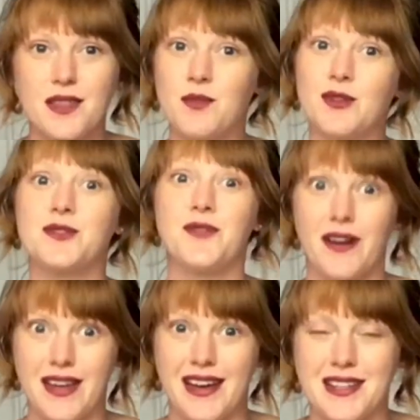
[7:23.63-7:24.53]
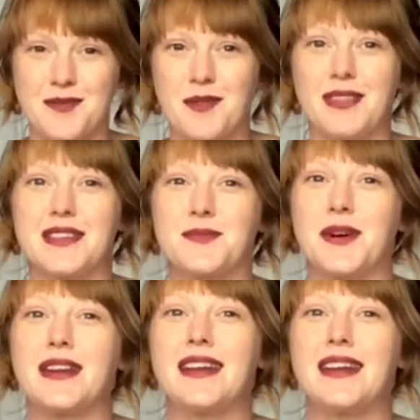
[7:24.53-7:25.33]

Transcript: The board was very kind to me with this one.